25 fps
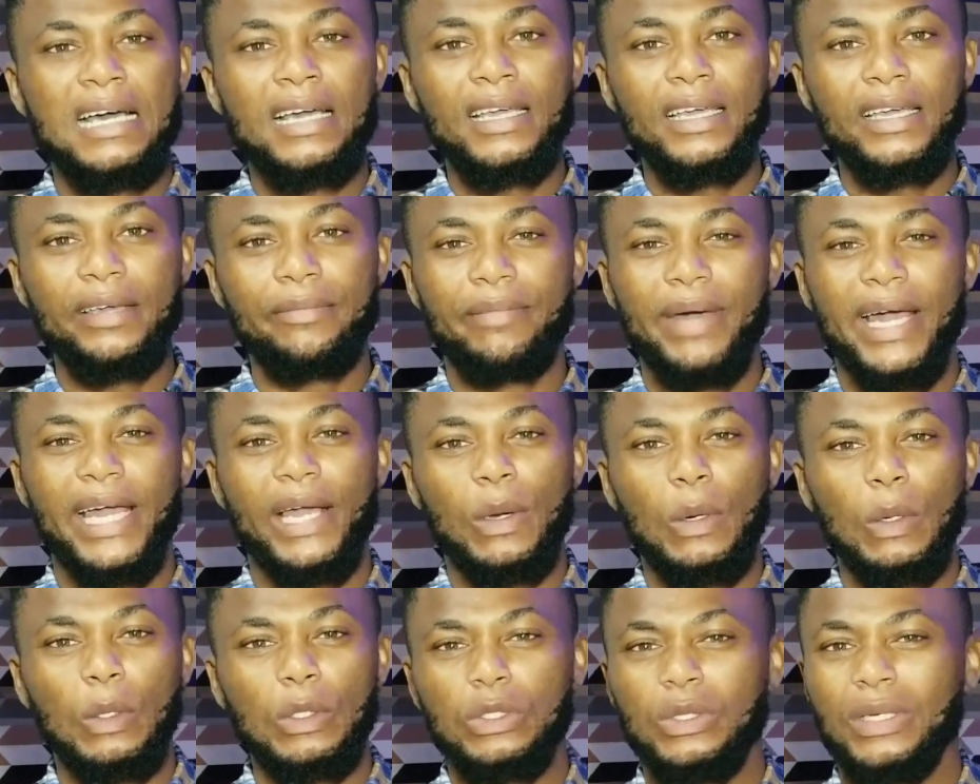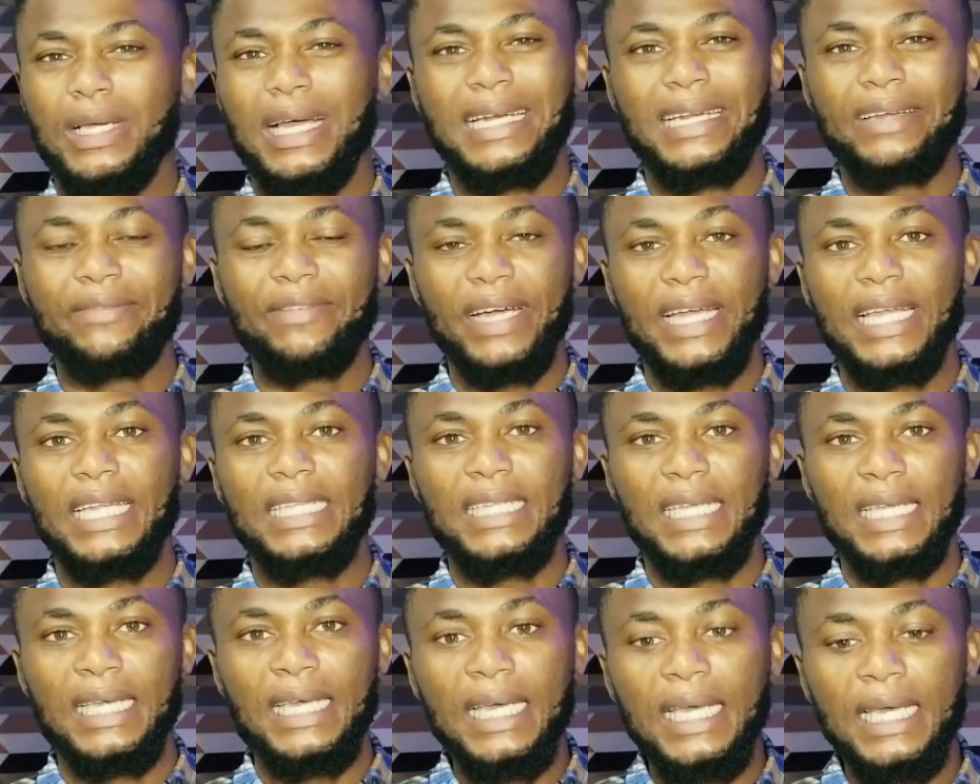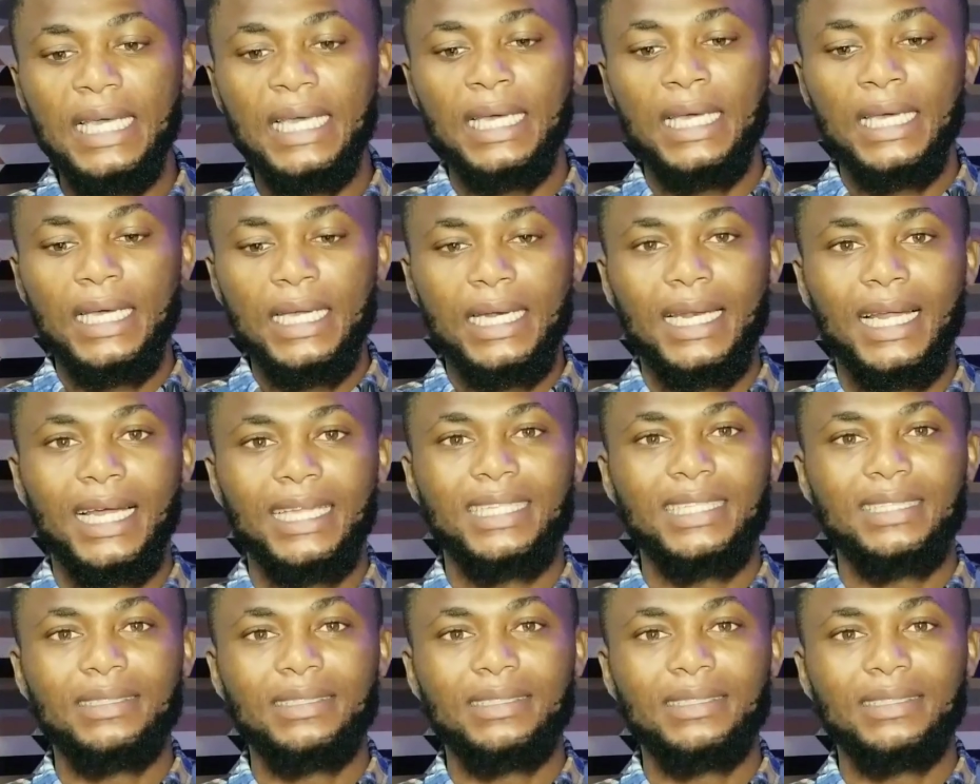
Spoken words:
in my course you can never get an A, that